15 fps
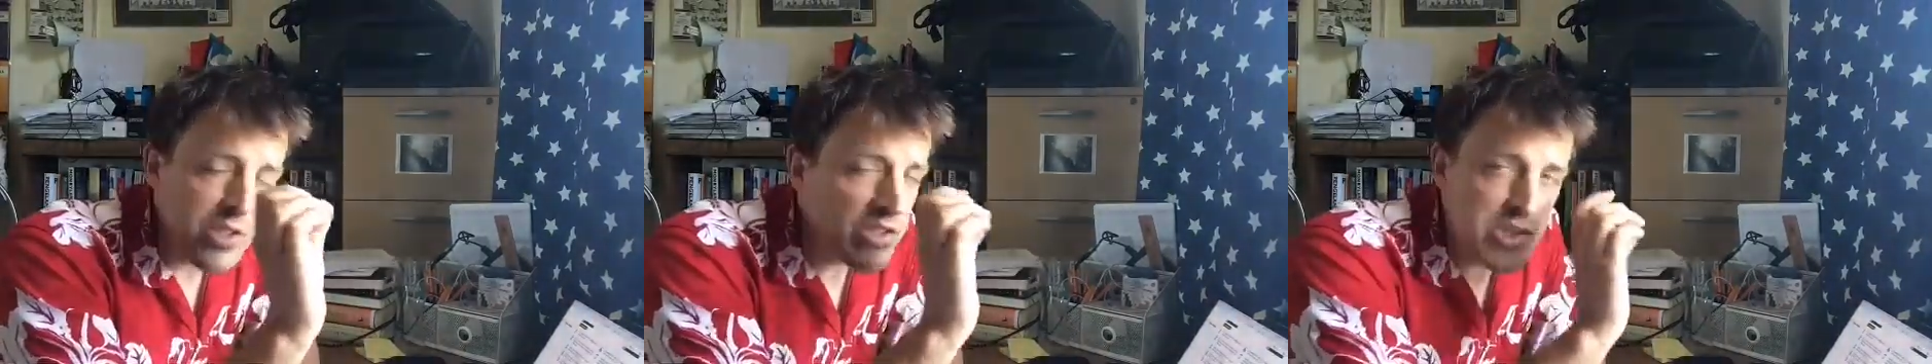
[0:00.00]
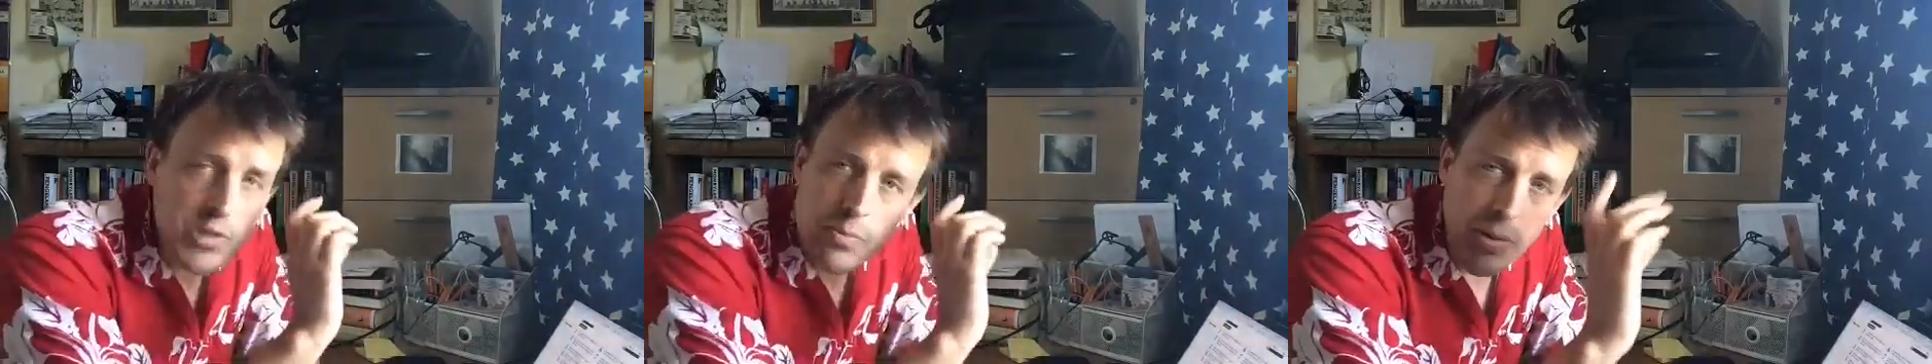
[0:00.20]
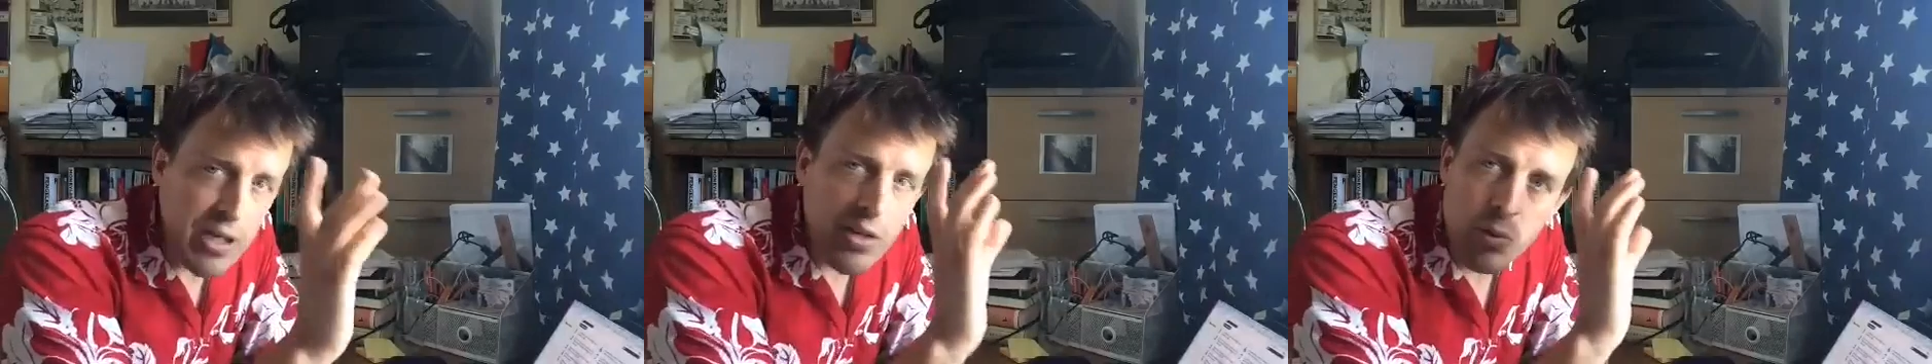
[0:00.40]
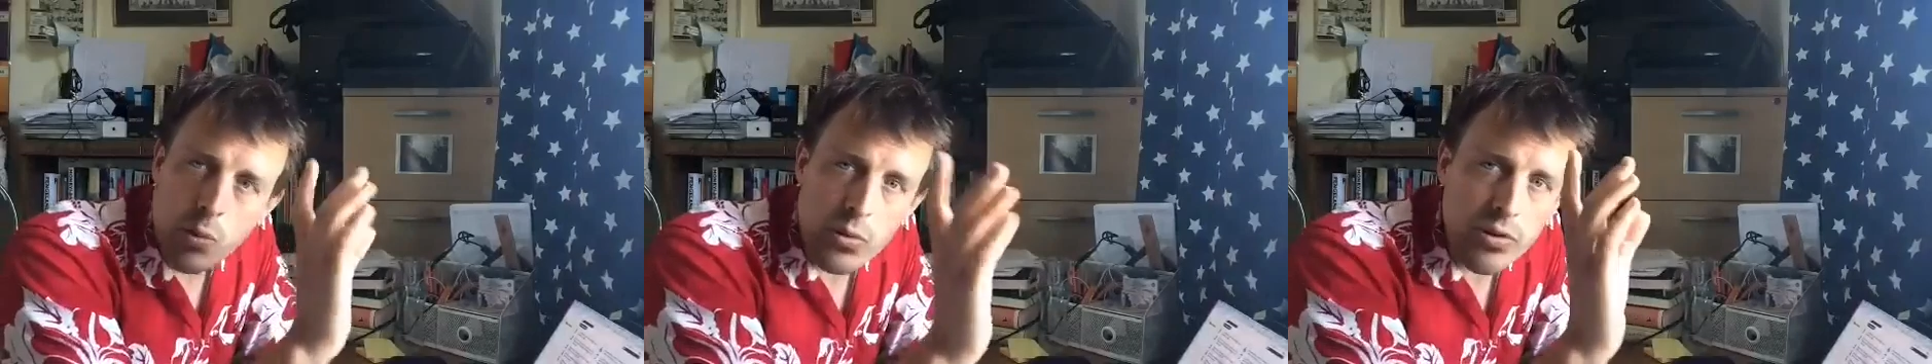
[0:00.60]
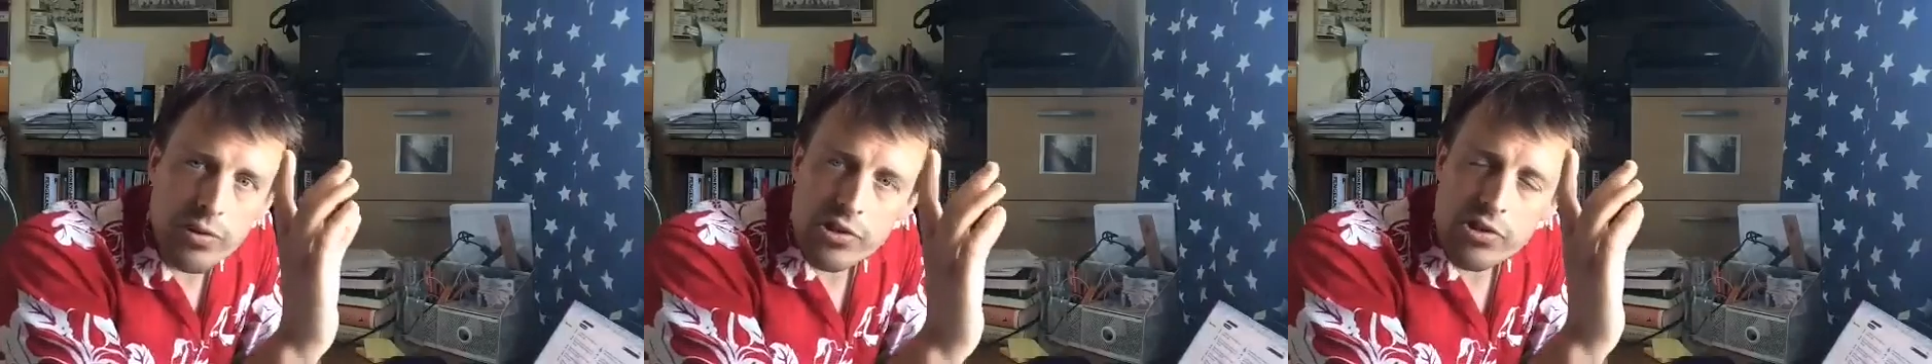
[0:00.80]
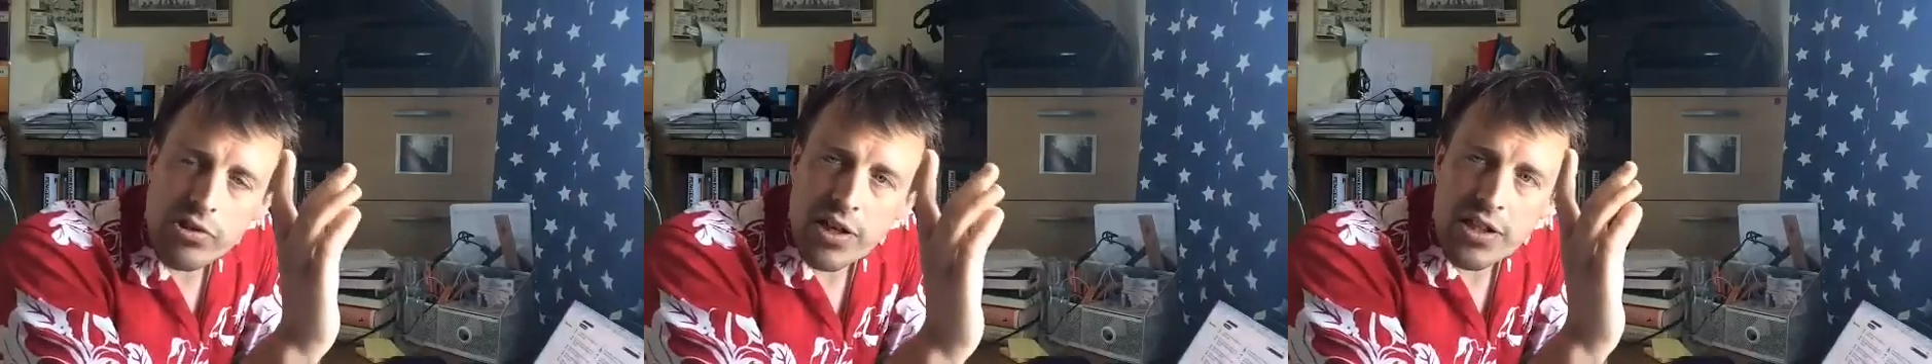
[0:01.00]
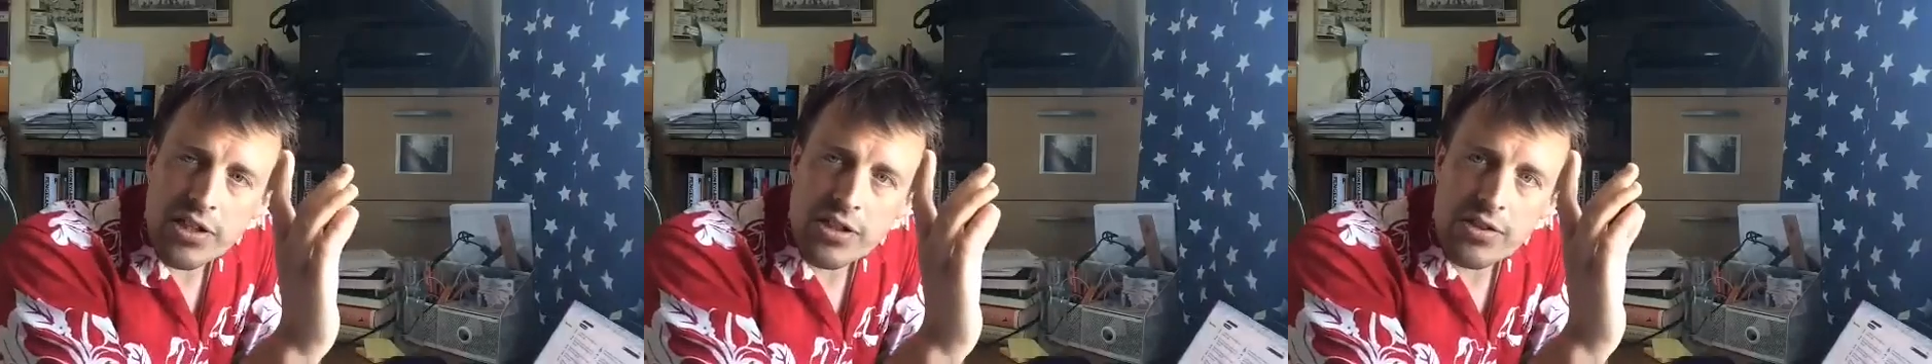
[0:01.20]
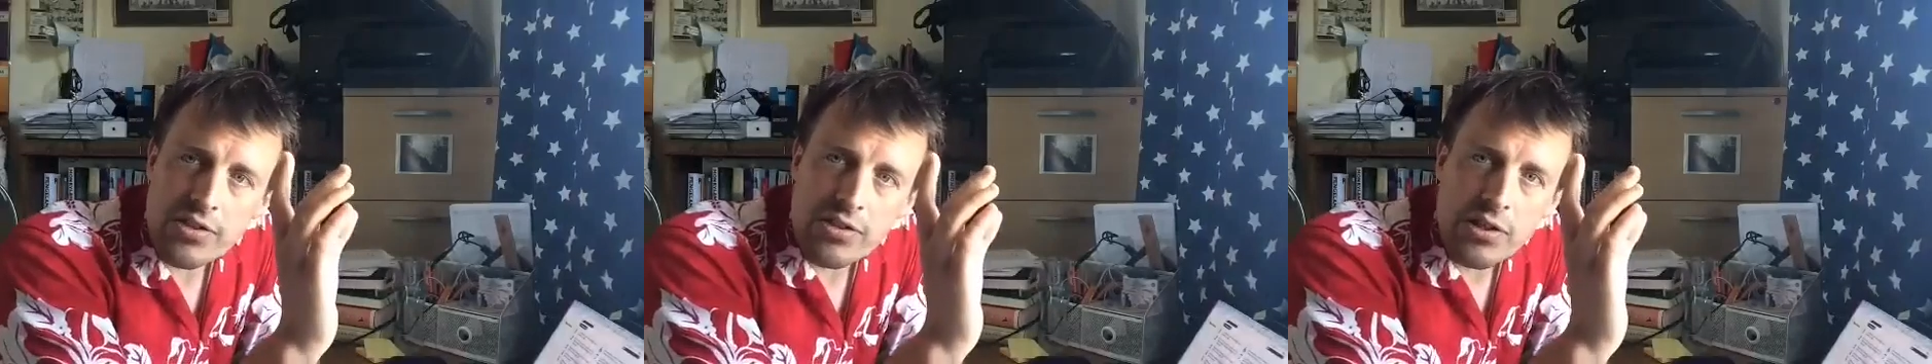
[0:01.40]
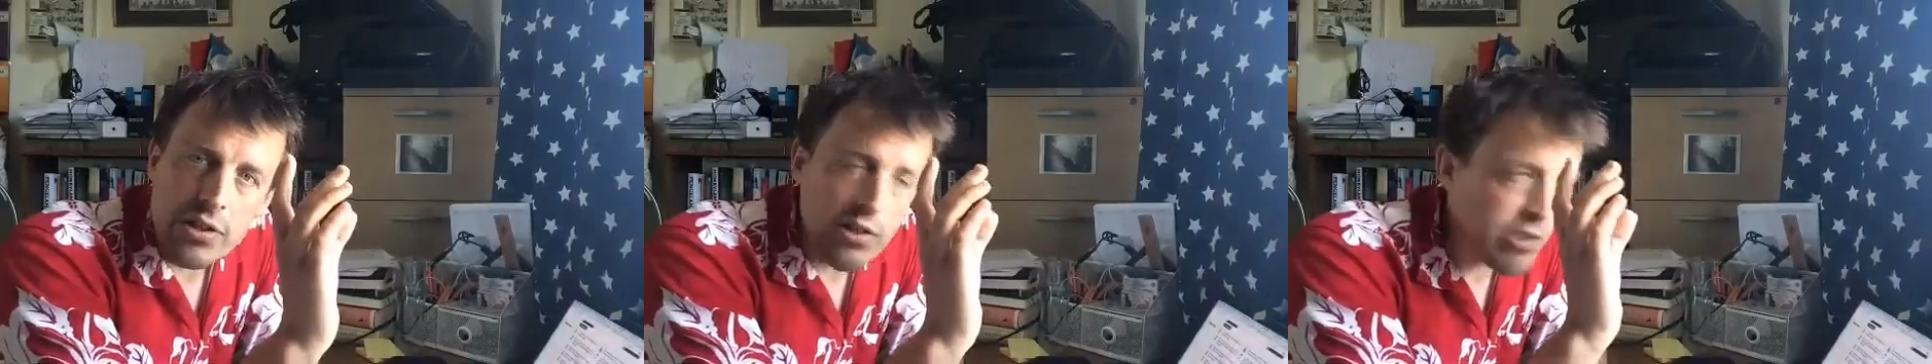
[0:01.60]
despite all the distractions